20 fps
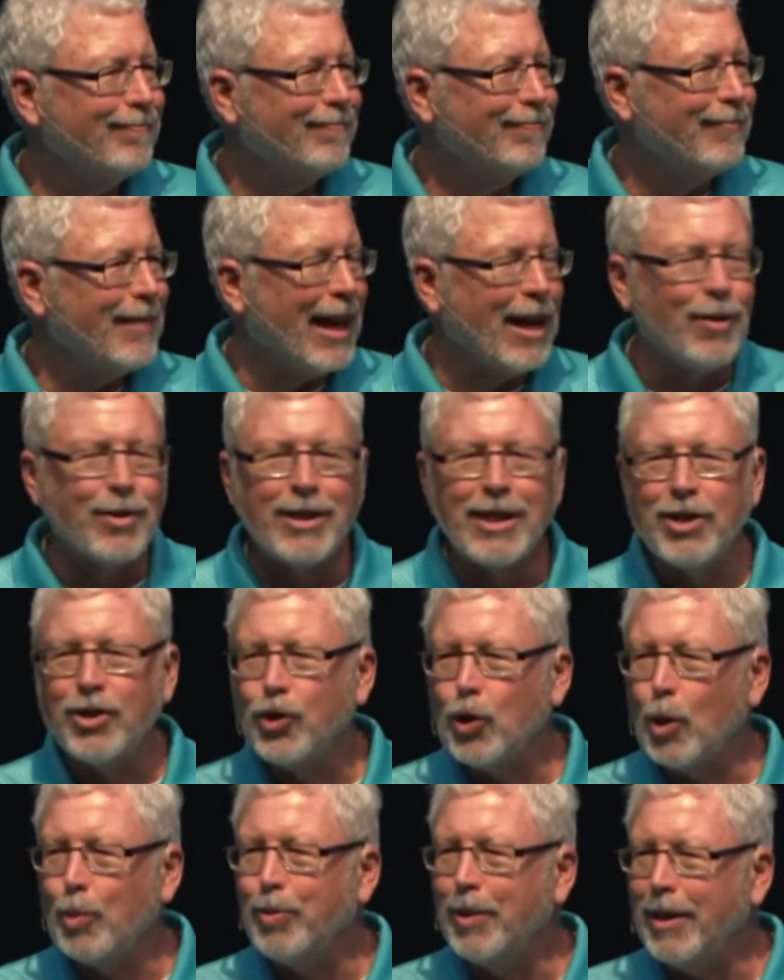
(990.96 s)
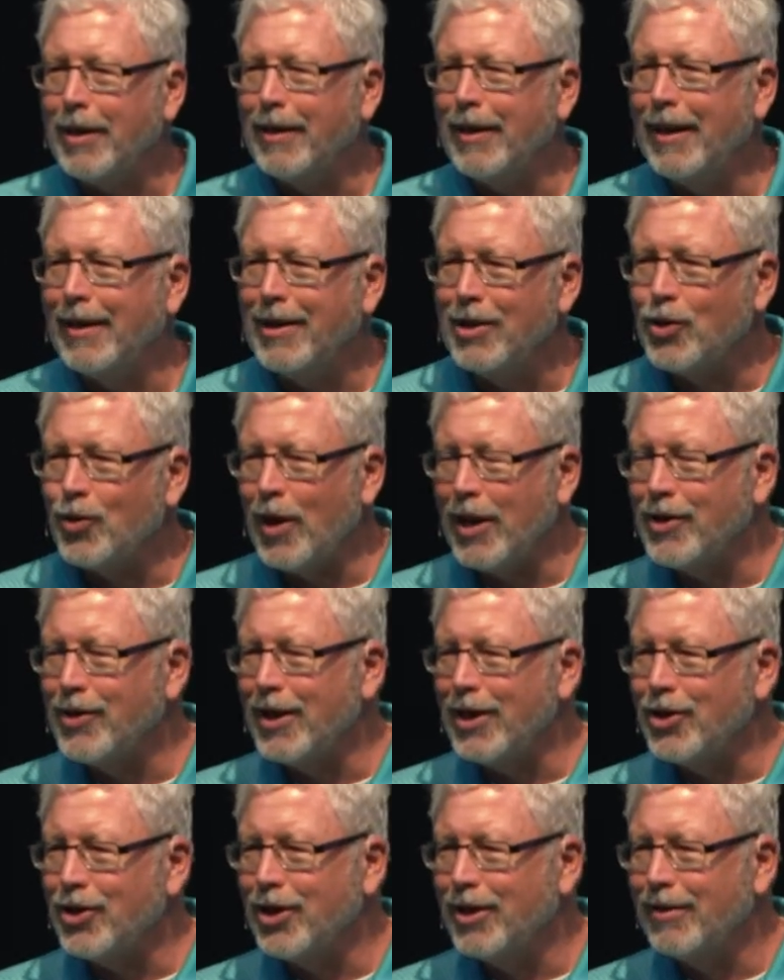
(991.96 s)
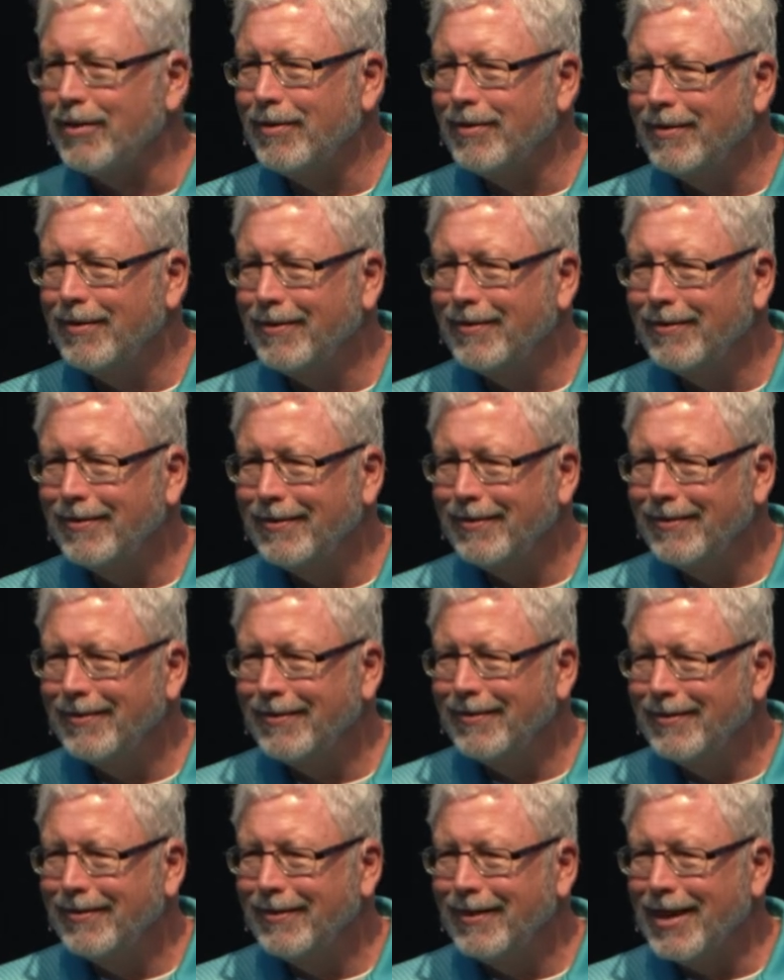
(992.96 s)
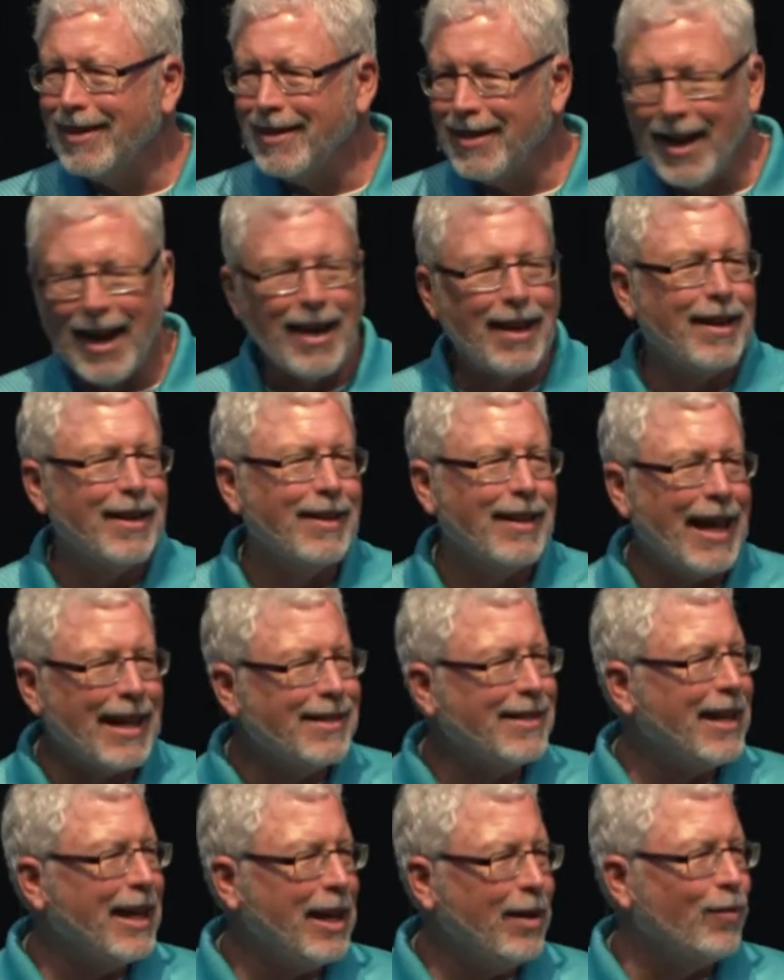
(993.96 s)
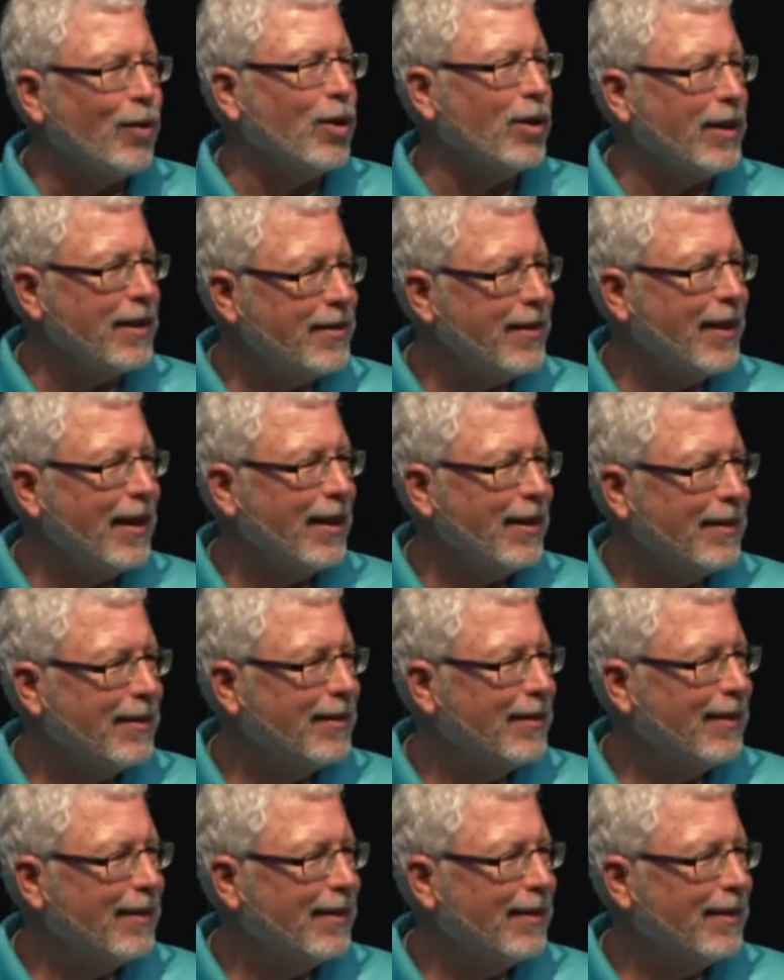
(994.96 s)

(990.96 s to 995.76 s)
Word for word: I know it says serpent in this translation. Snake. That's evil, isn't it?